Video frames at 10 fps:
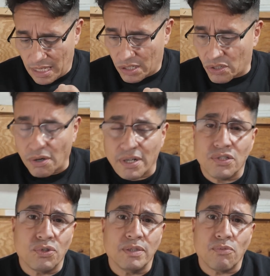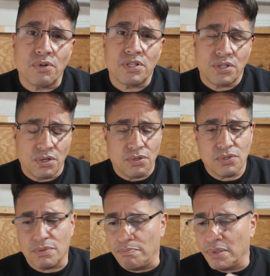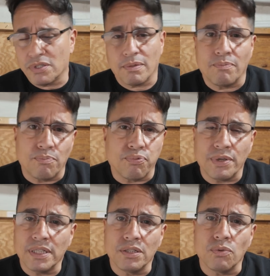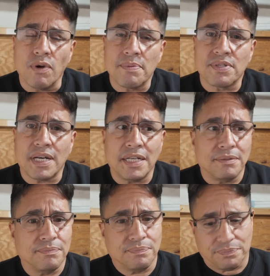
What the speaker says: Started doing more shows, built a pretty good website,